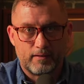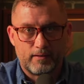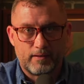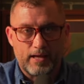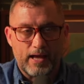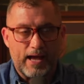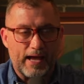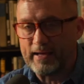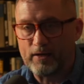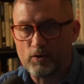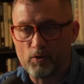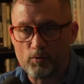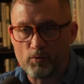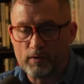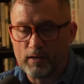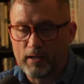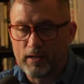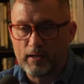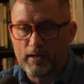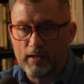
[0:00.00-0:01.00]
I don't
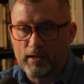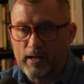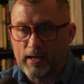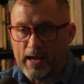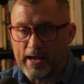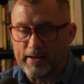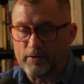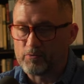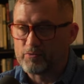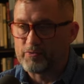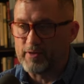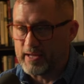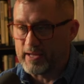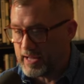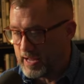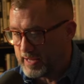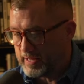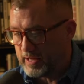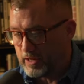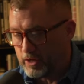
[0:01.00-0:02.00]
I don't think
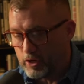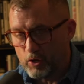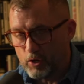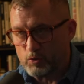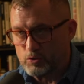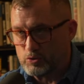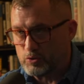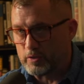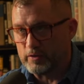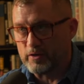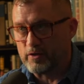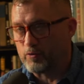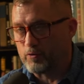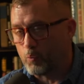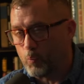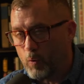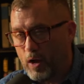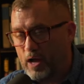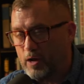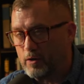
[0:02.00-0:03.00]
I can go to another
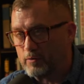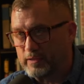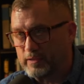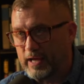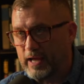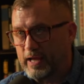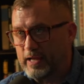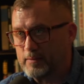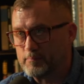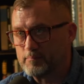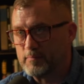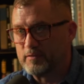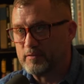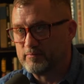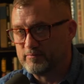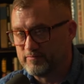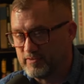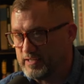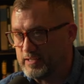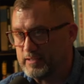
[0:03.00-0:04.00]
wild game
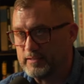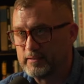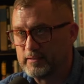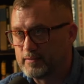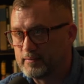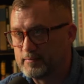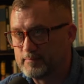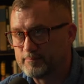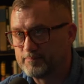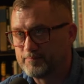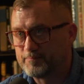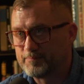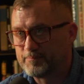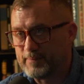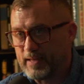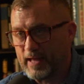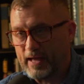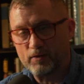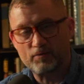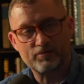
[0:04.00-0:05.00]
feed.
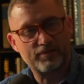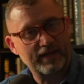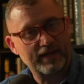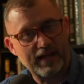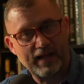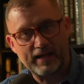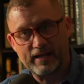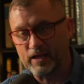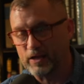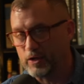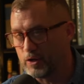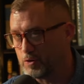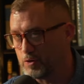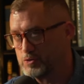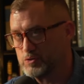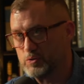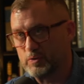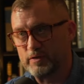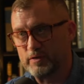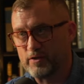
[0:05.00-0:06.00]
I don't think I can go
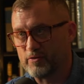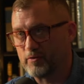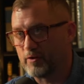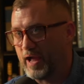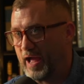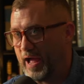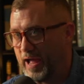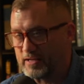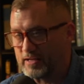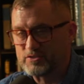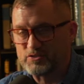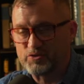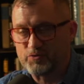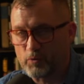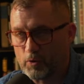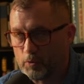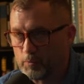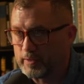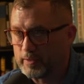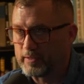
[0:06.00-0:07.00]
to another axe
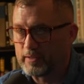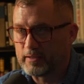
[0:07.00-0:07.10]
throwing